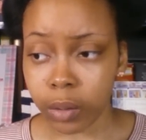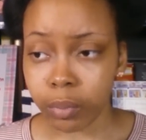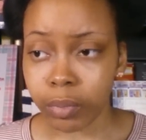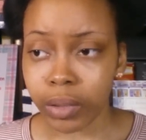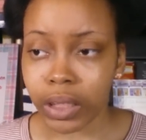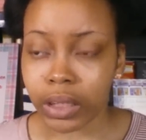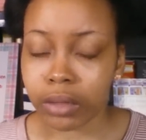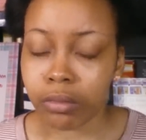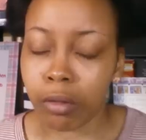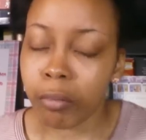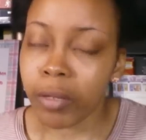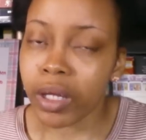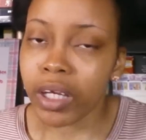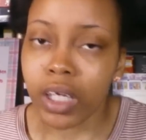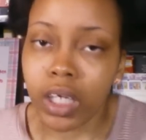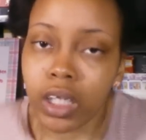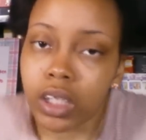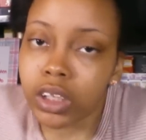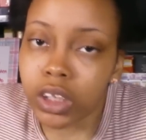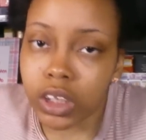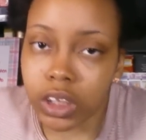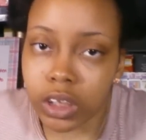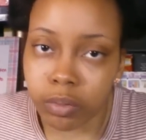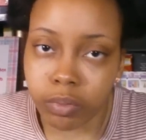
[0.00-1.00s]
because my mother
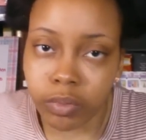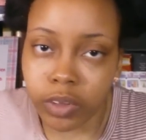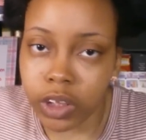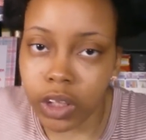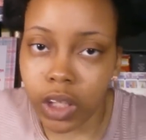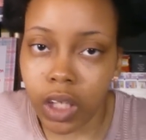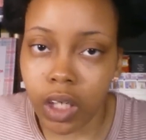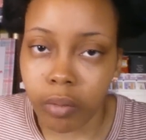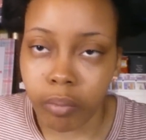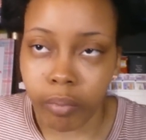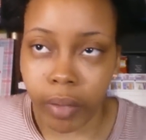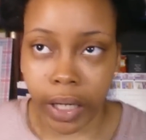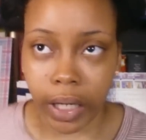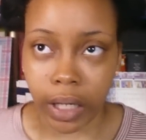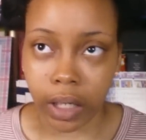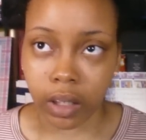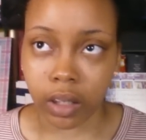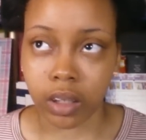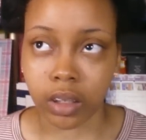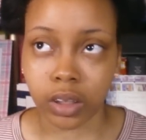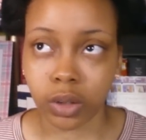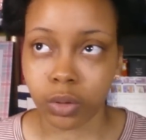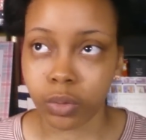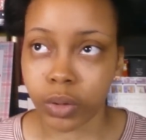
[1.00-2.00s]
couldn't just she couldn't pay
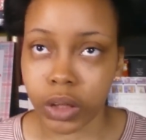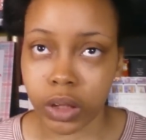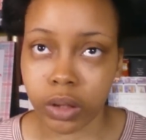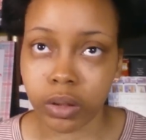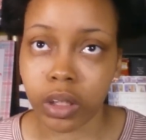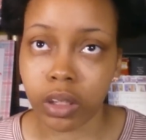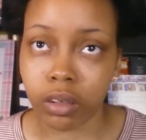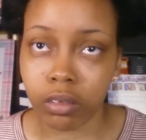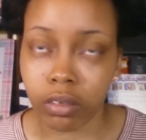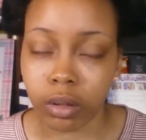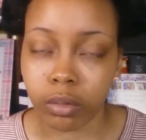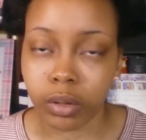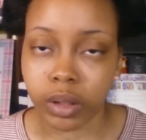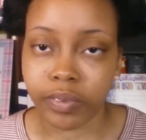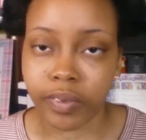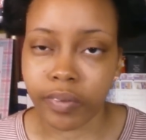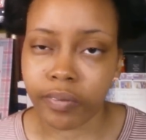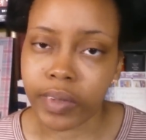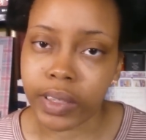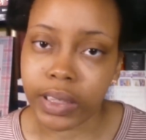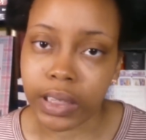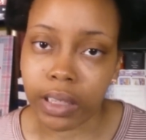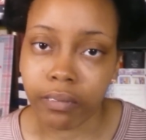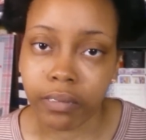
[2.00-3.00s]
it. The tuition literally was
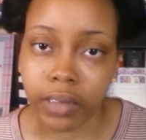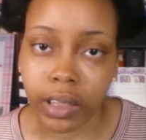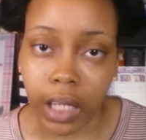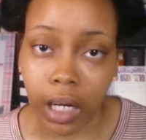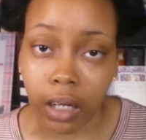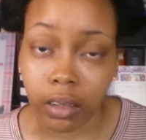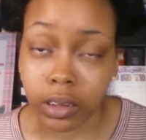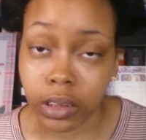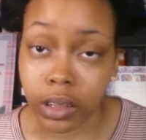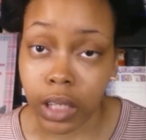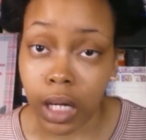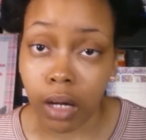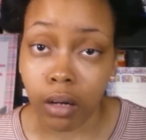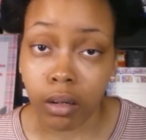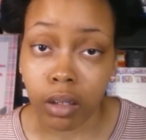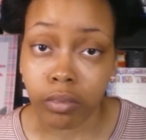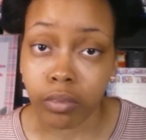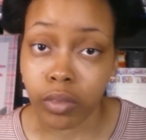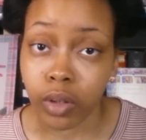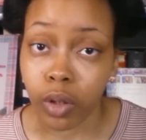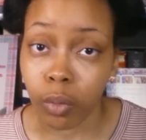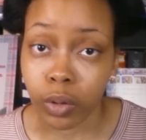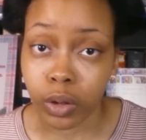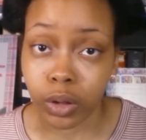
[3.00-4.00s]
fifty seven thousand. I don't
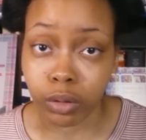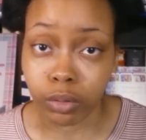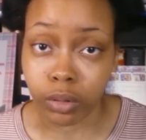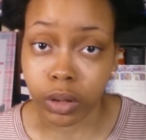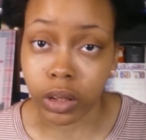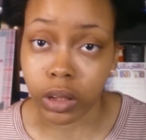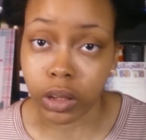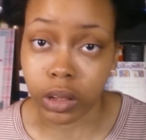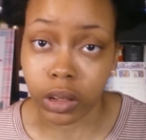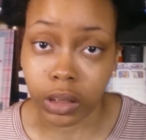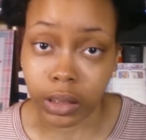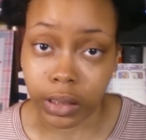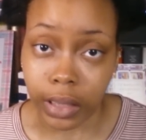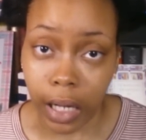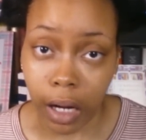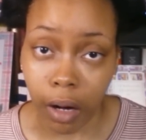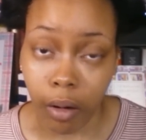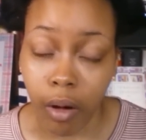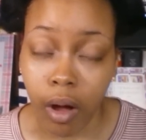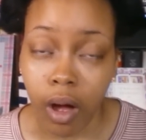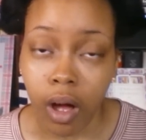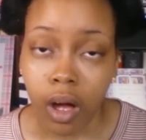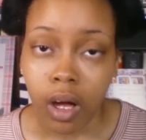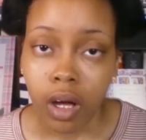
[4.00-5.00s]
even know what tuition is
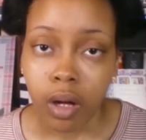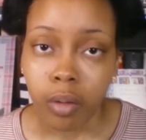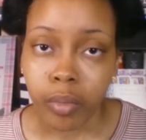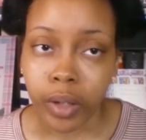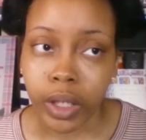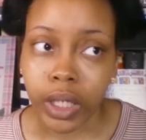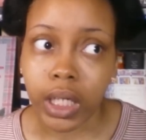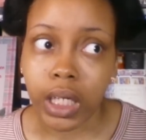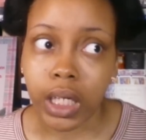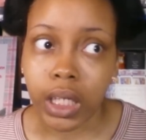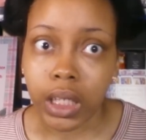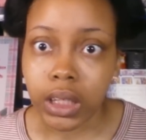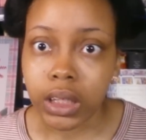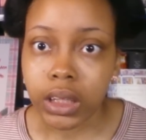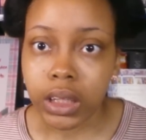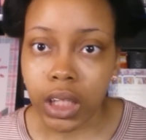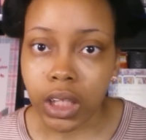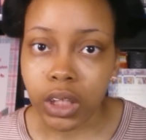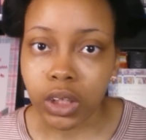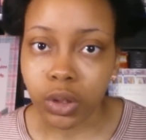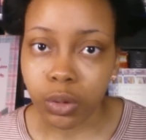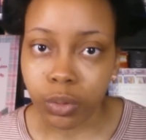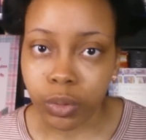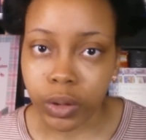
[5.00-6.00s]
now, but in
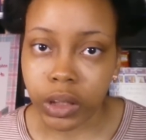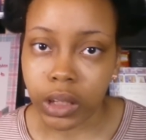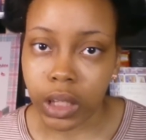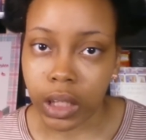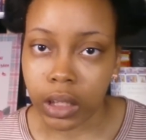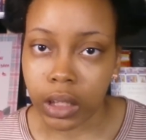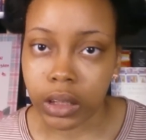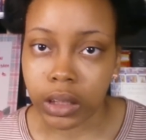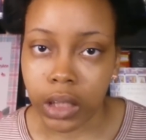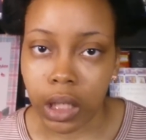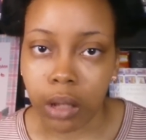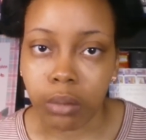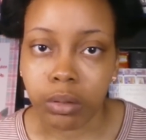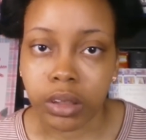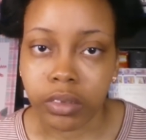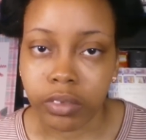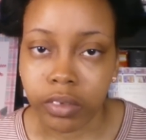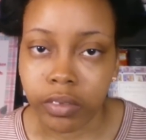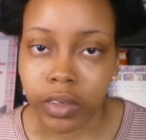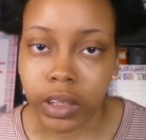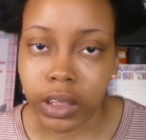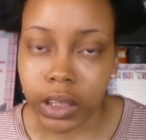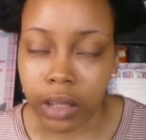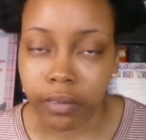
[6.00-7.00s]
state tuition at the time was
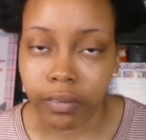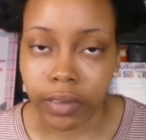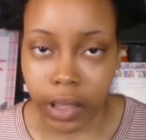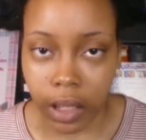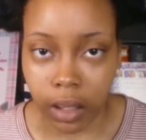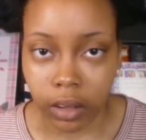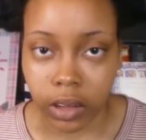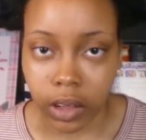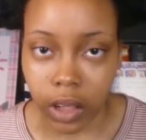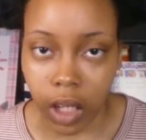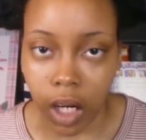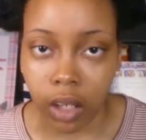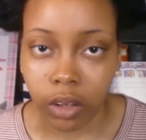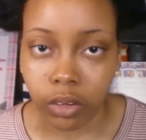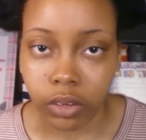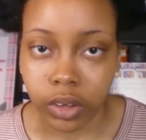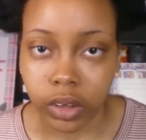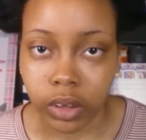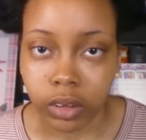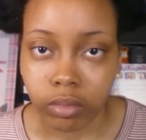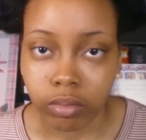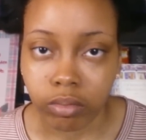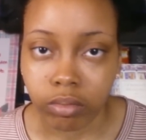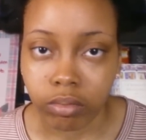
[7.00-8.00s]
fifty seven thousand
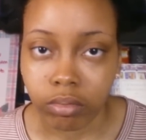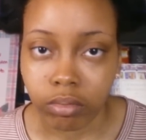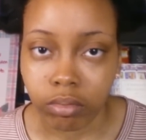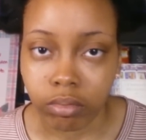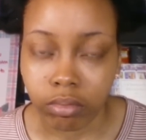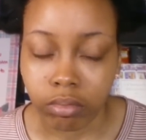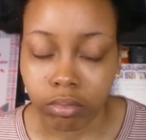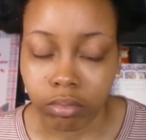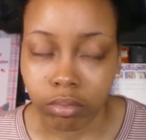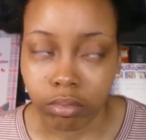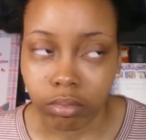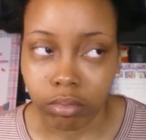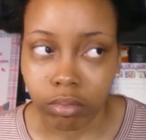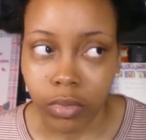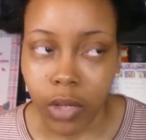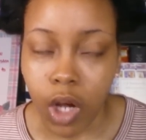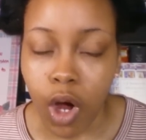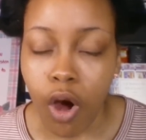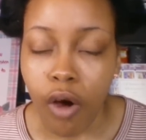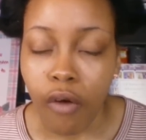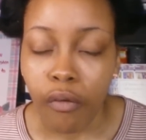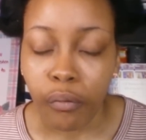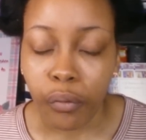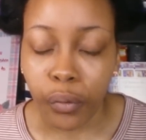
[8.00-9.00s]
dollars
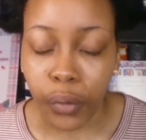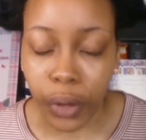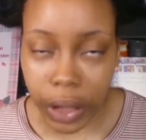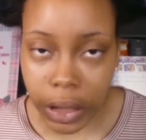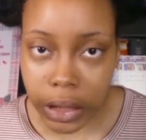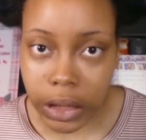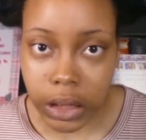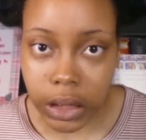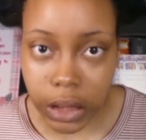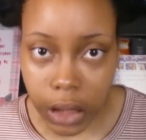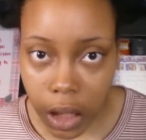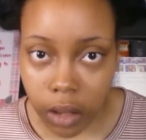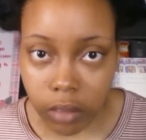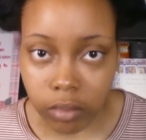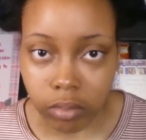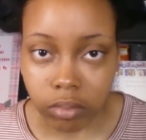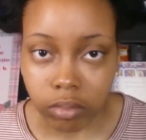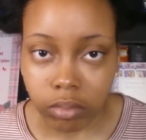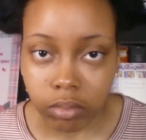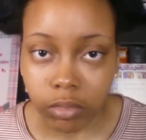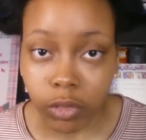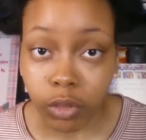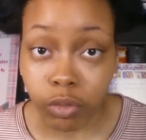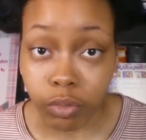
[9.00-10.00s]
for in state.
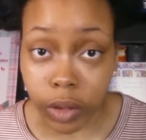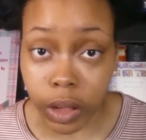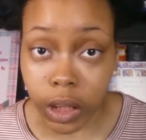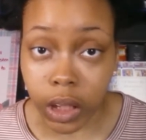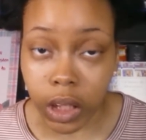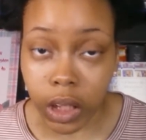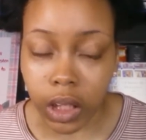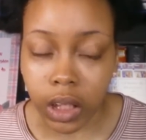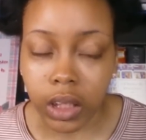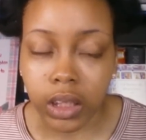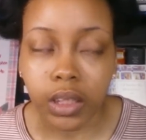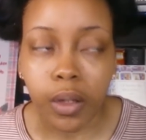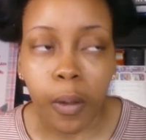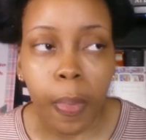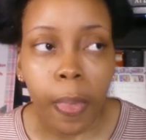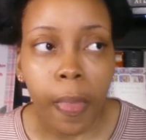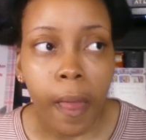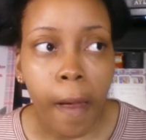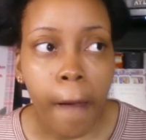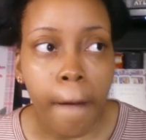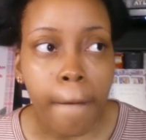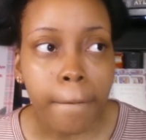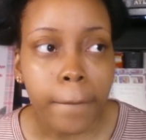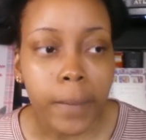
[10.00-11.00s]
Ridiculous.
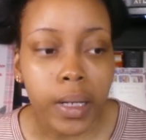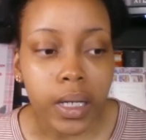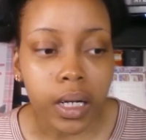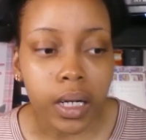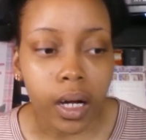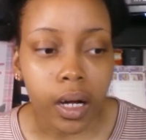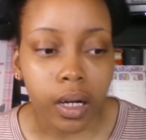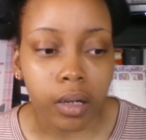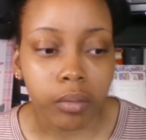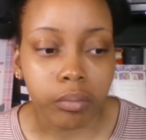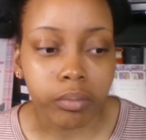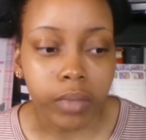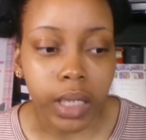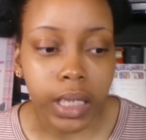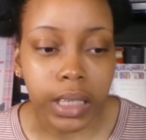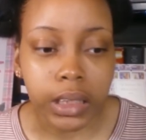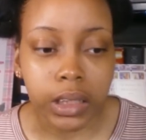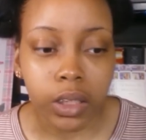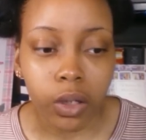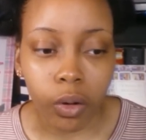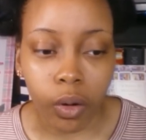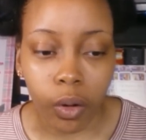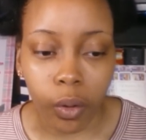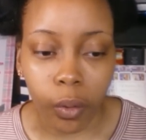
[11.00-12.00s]
But um, I had
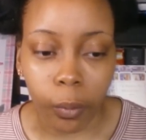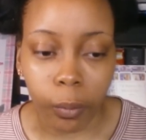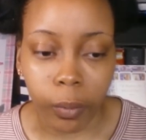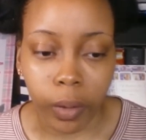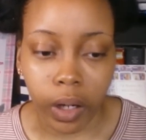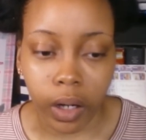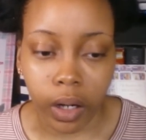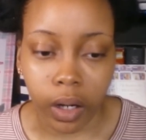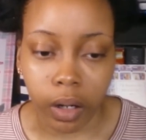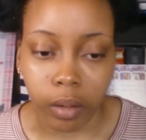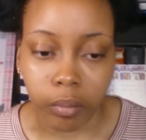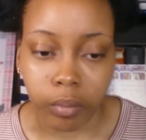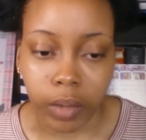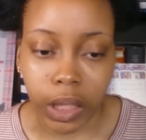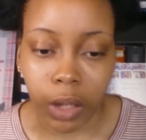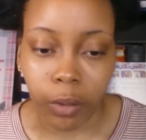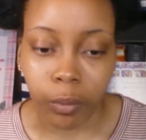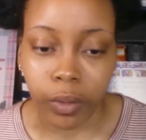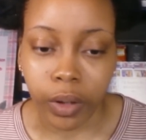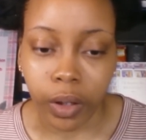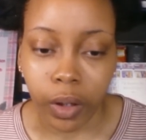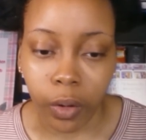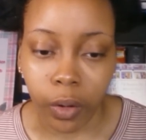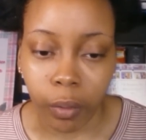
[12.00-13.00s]
to go home, um, and I
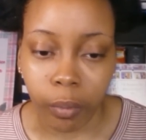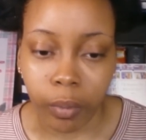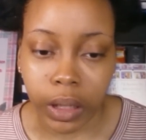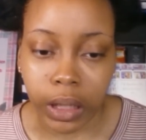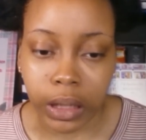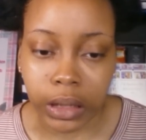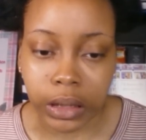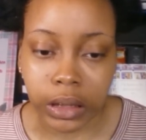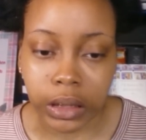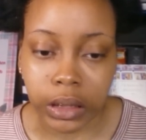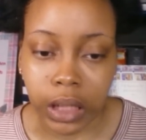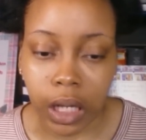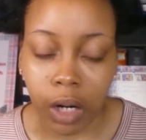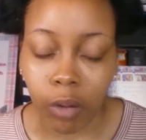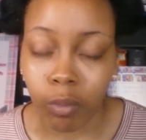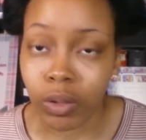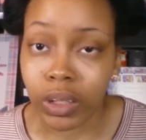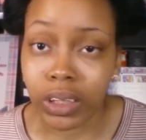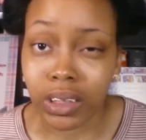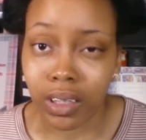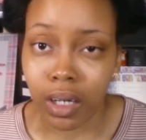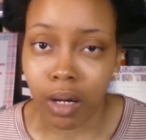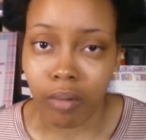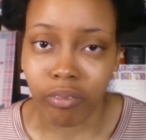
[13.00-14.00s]
went home, and I just I
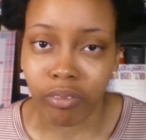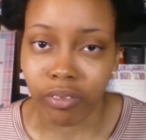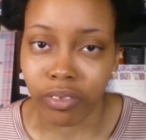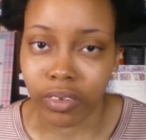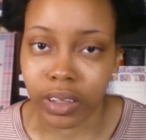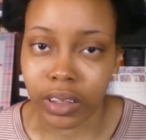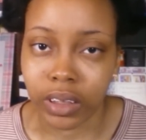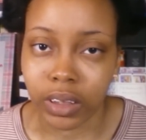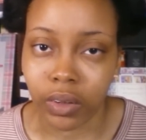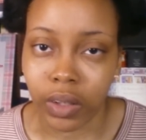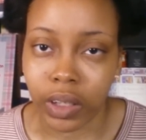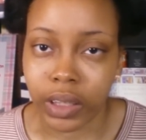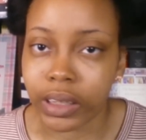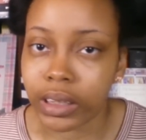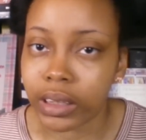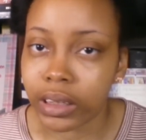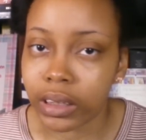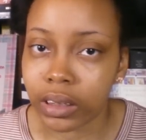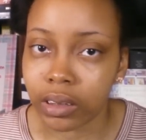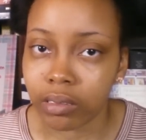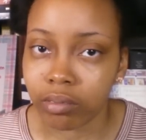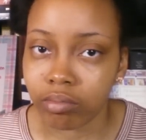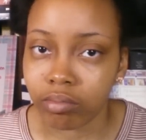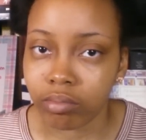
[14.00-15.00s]
wasn't up for it, so I
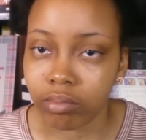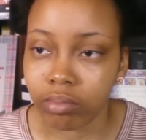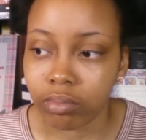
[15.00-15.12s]
just